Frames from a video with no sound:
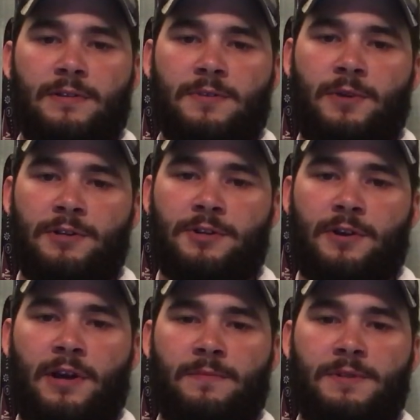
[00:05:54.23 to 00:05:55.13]
small
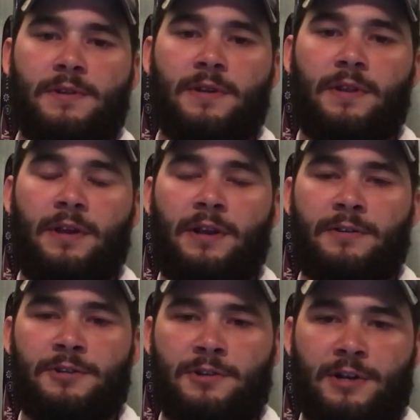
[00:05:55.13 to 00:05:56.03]
shrubs, and
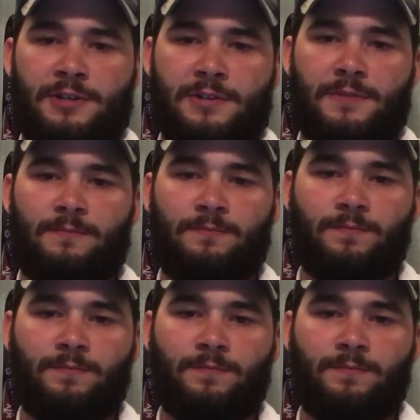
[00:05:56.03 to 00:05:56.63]
other structures.